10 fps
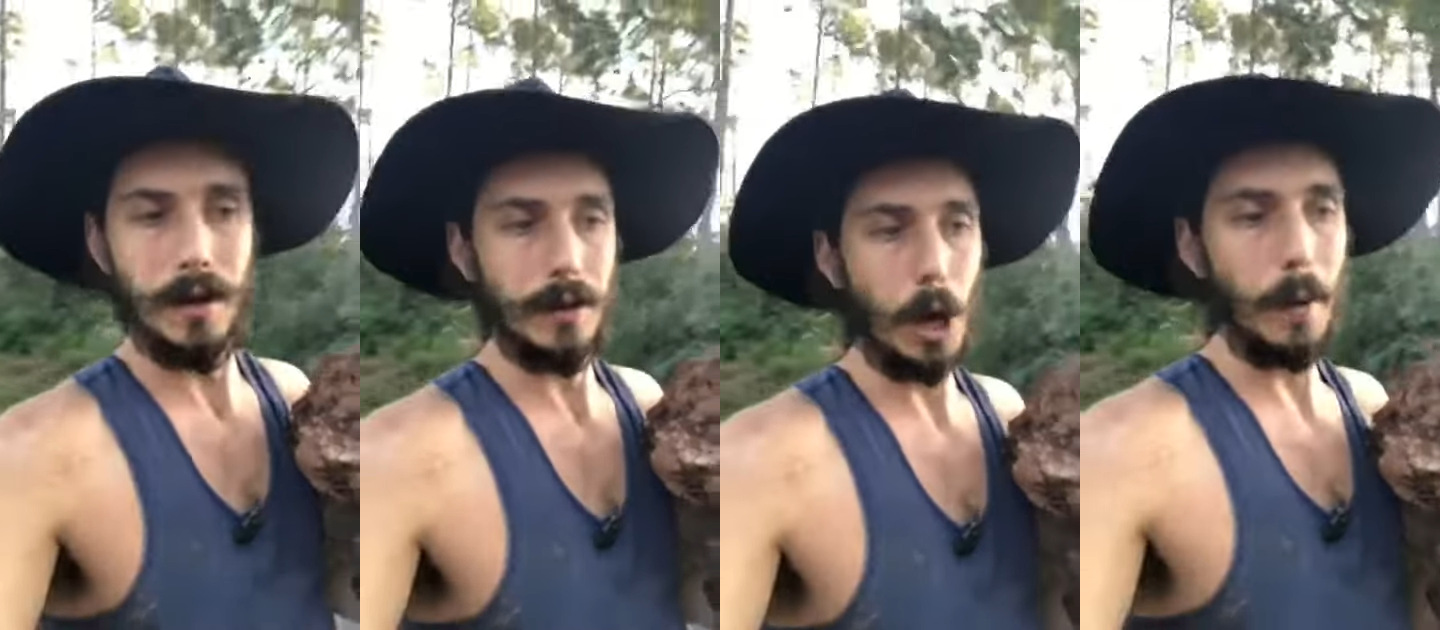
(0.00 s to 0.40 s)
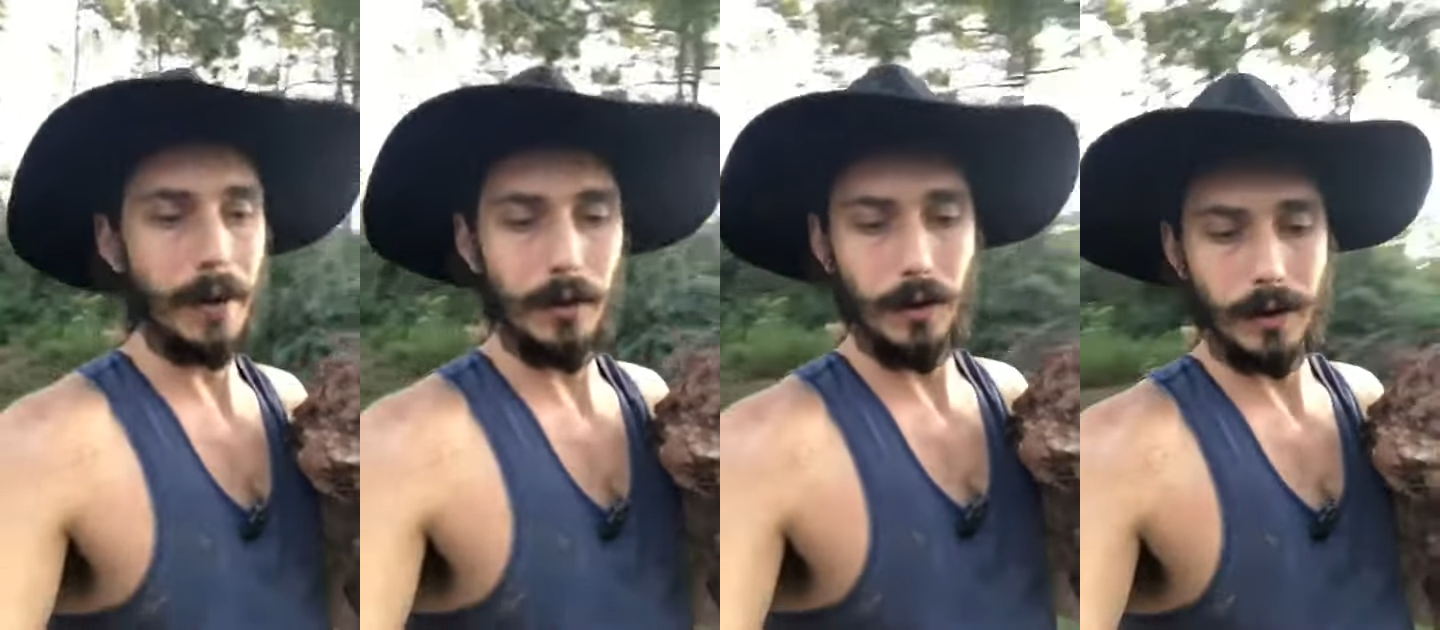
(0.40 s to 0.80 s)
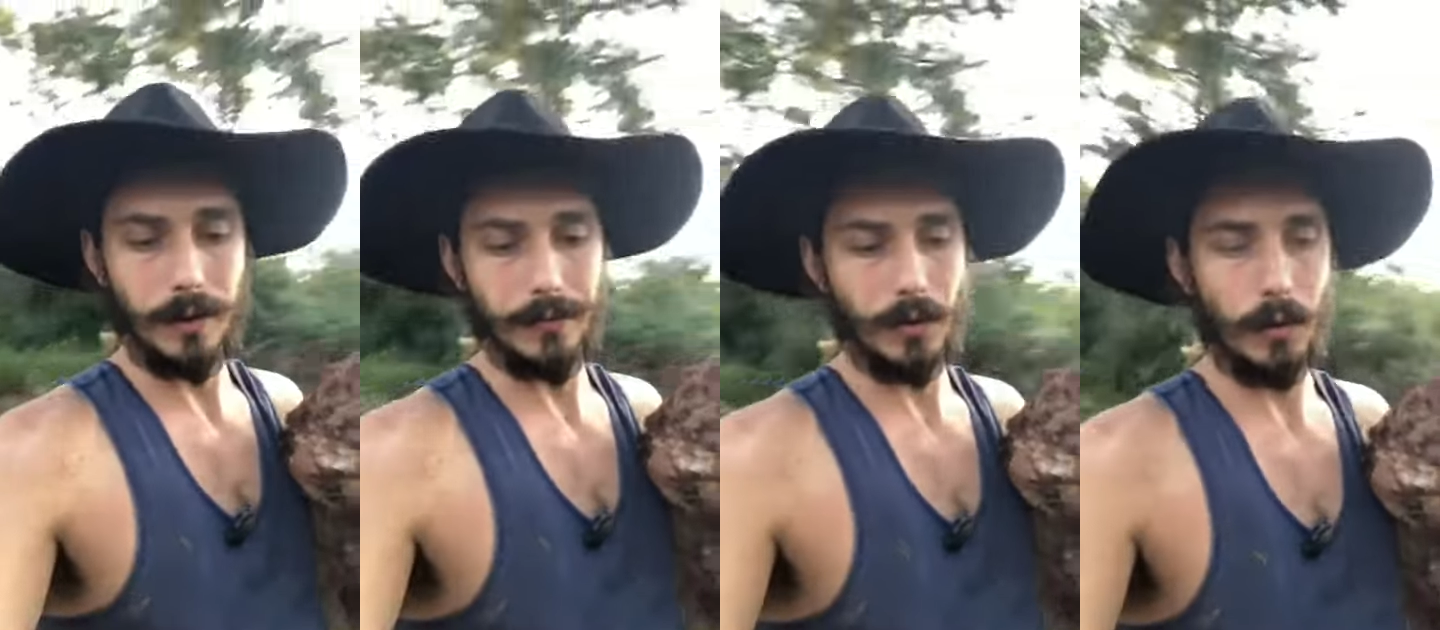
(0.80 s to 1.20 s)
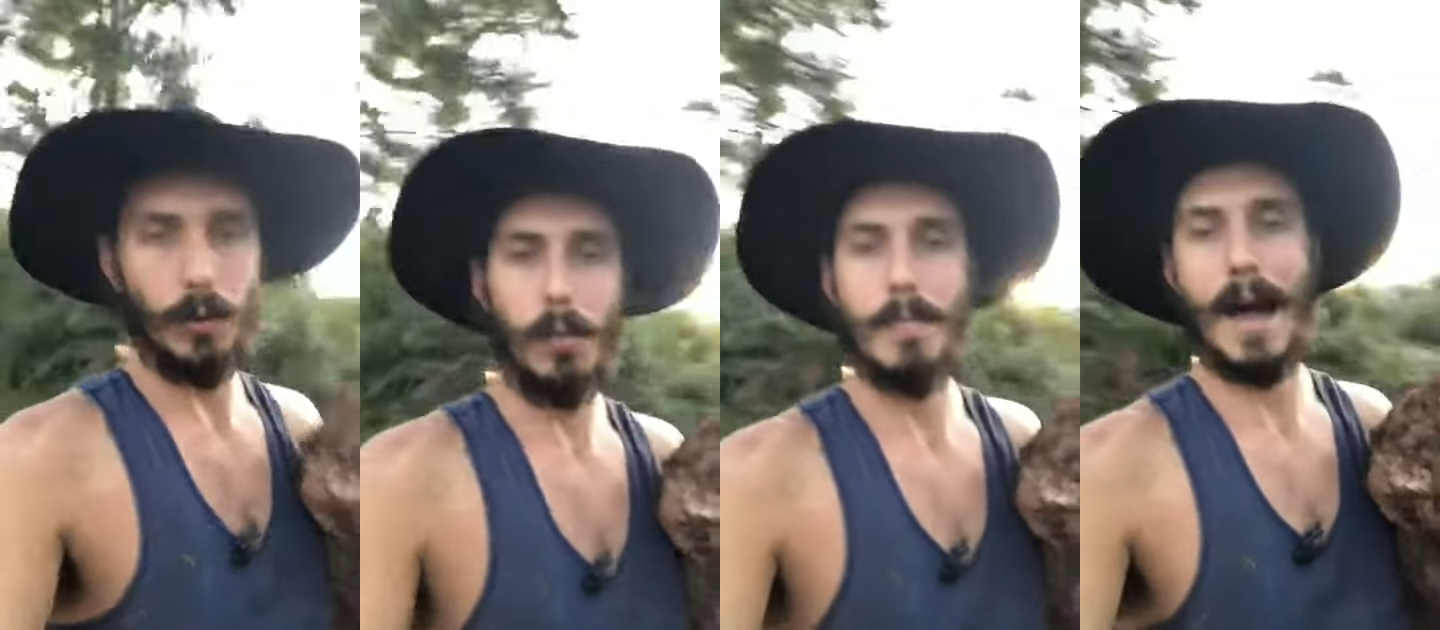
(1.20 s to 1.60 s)
and going and looking for
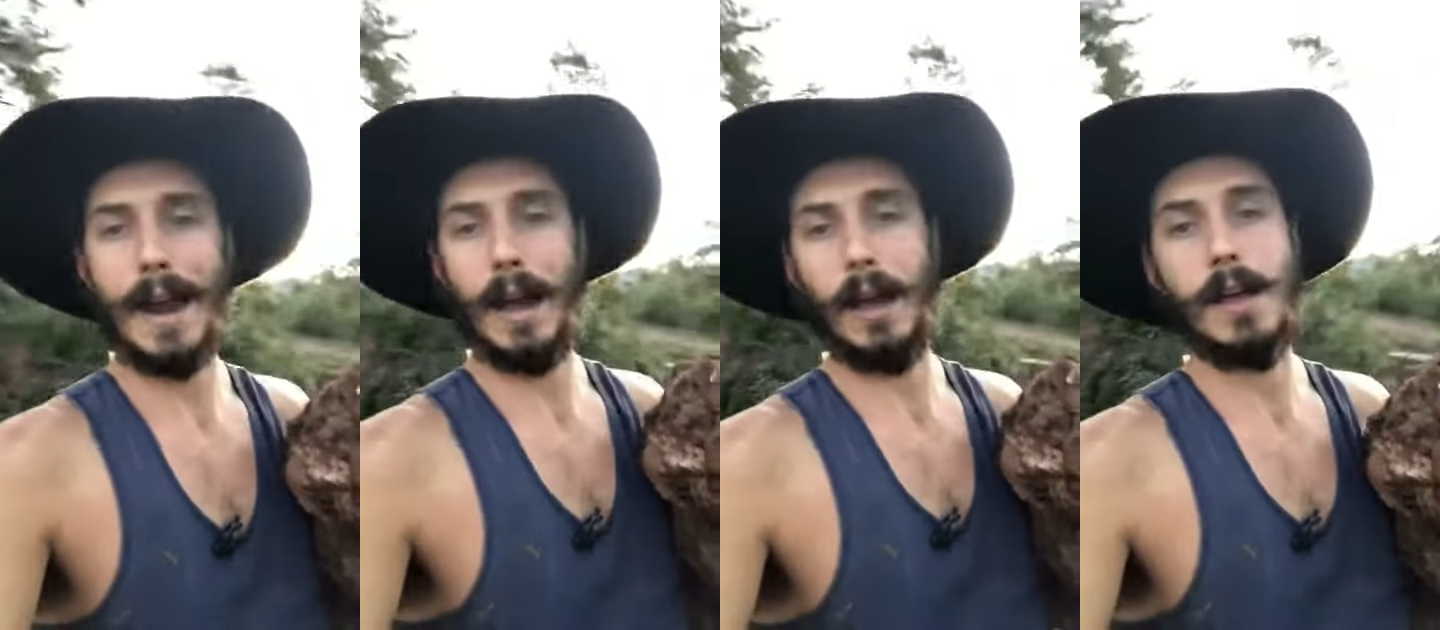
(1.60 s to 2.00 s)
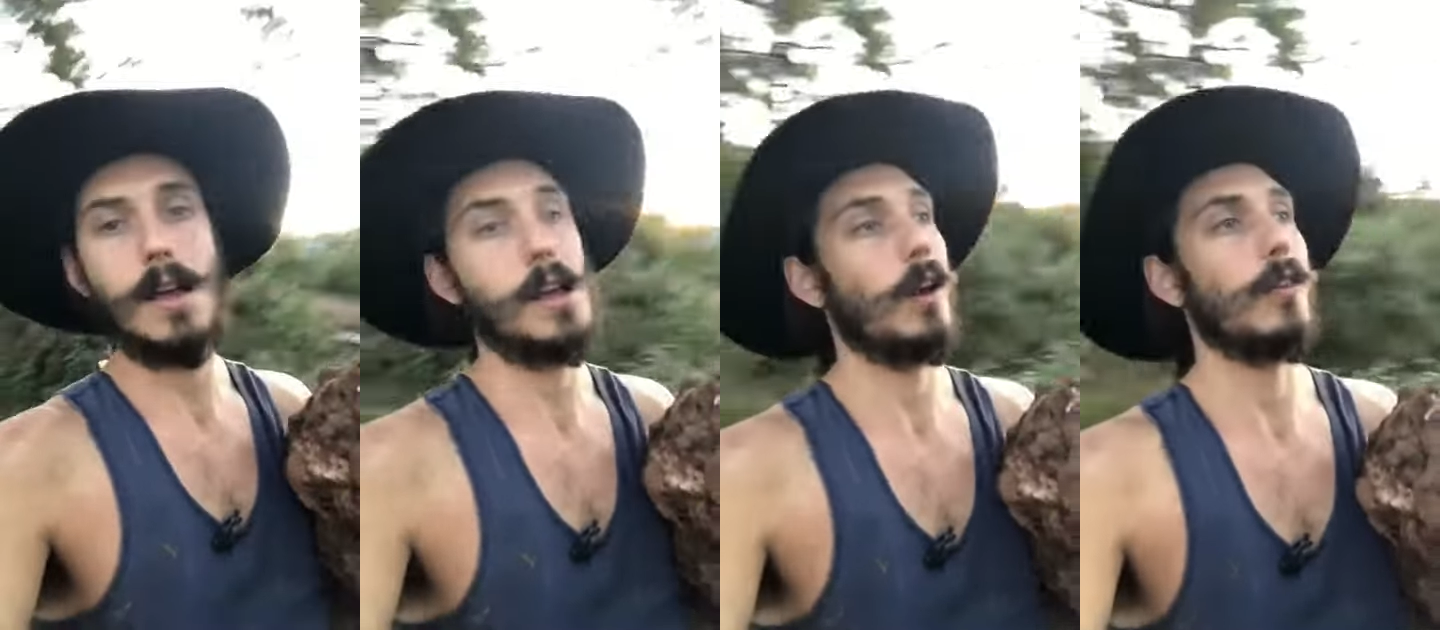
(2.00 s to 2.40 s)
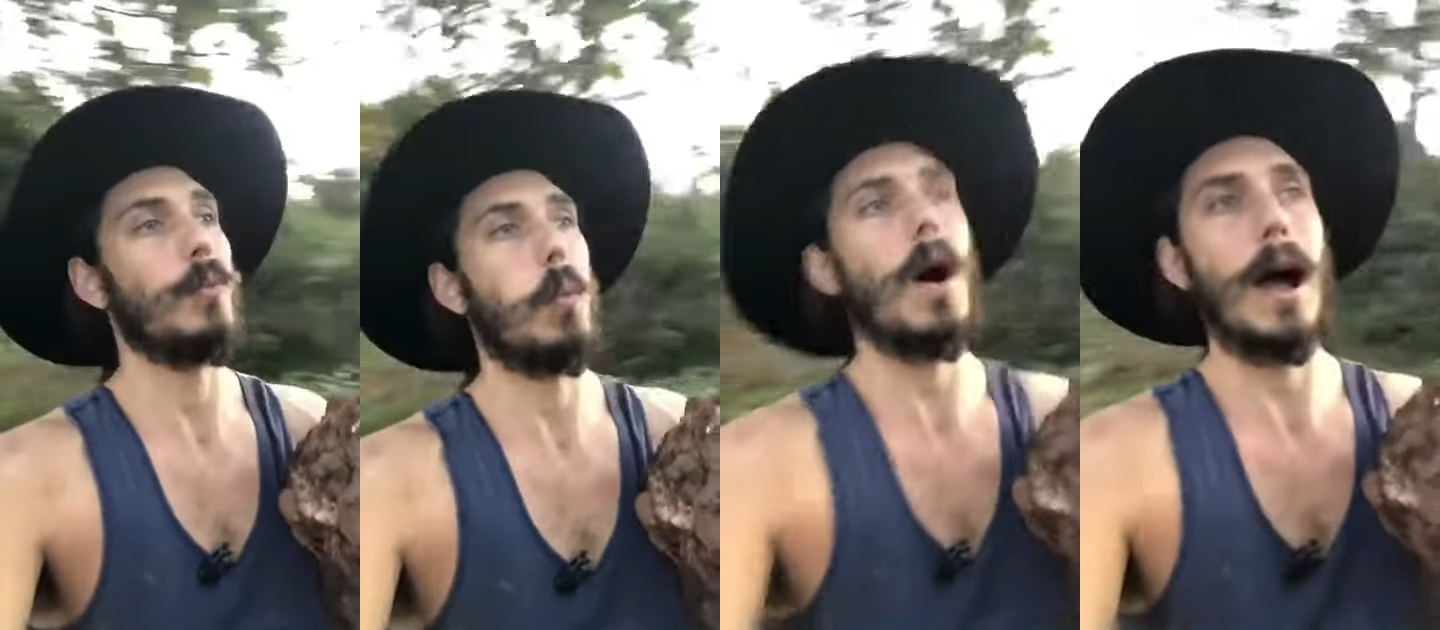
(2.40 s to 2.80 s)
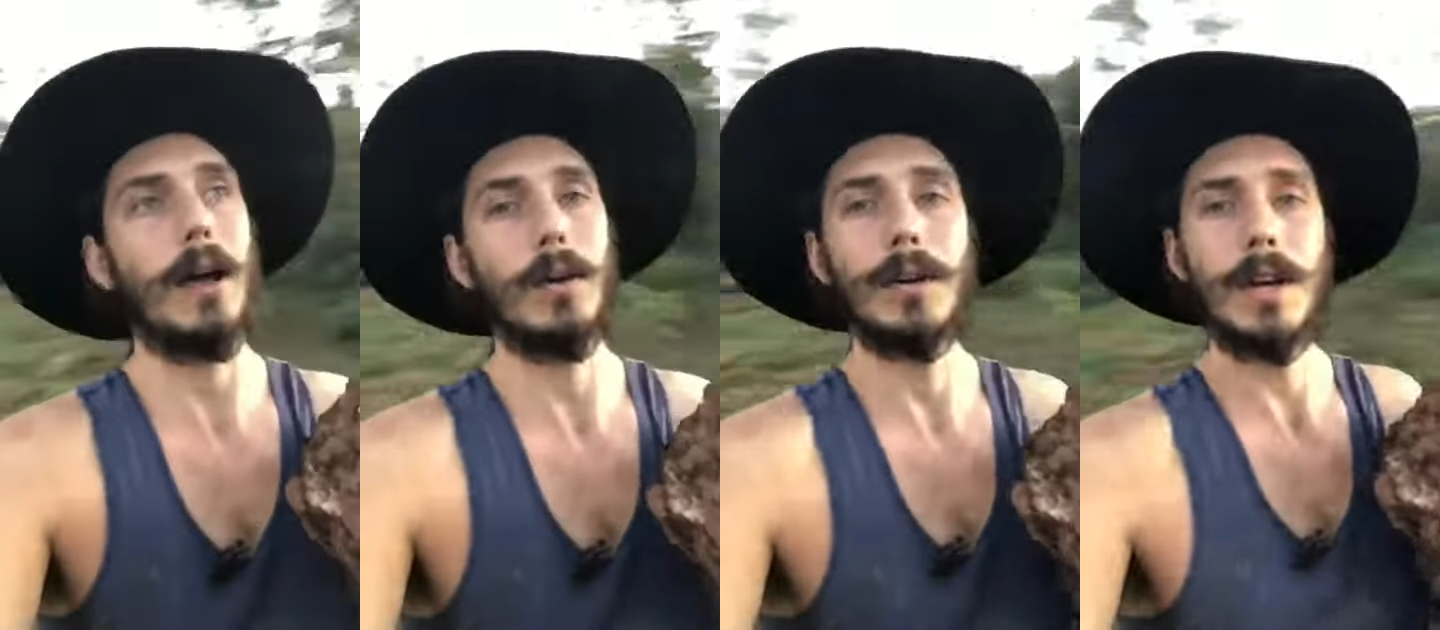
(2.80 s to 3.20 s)
all manner of
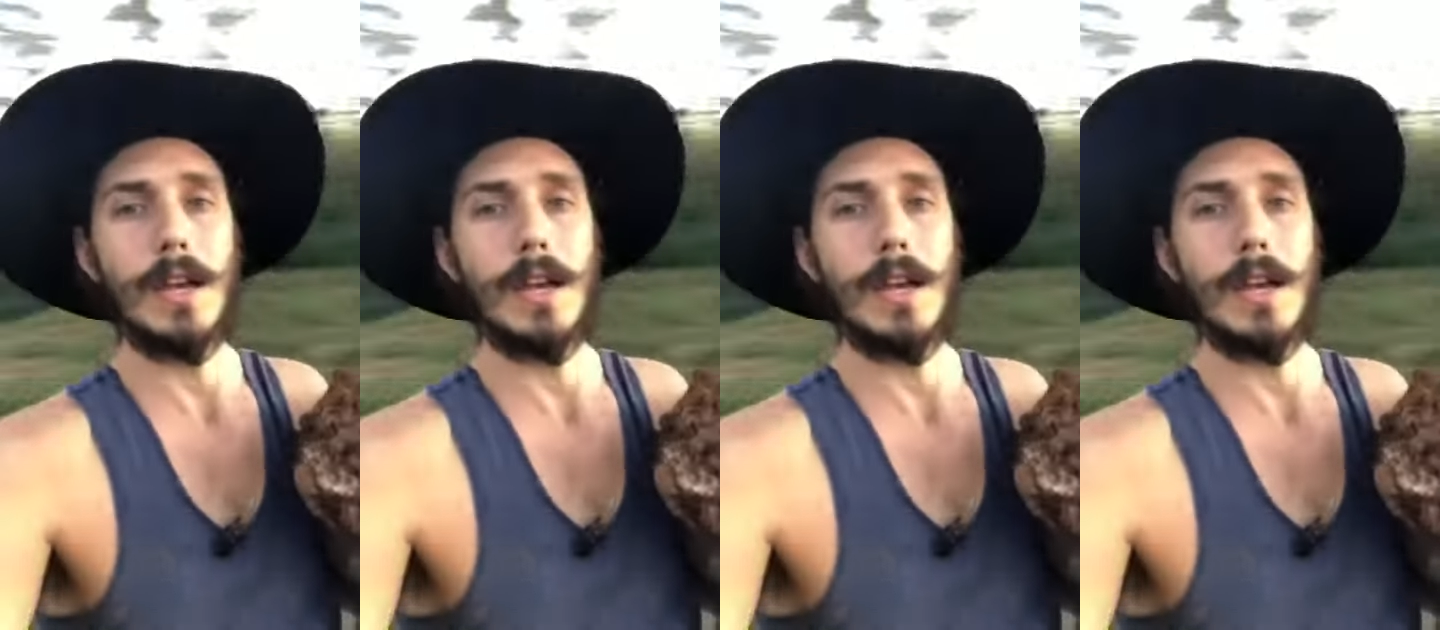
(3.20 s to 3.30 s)
wild